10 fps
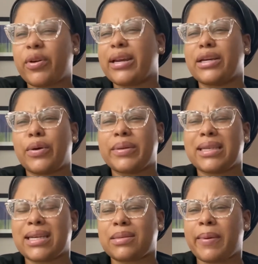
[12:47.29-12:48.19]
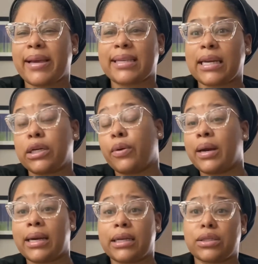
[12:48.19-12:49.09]
I didn't know what to expect. I didn't know what
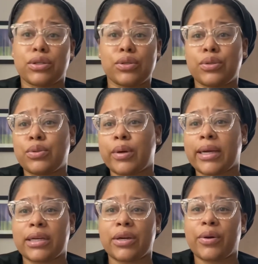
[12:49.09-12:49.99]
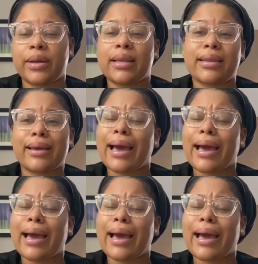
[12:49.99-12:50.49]
I needed to do. I didn't know anything.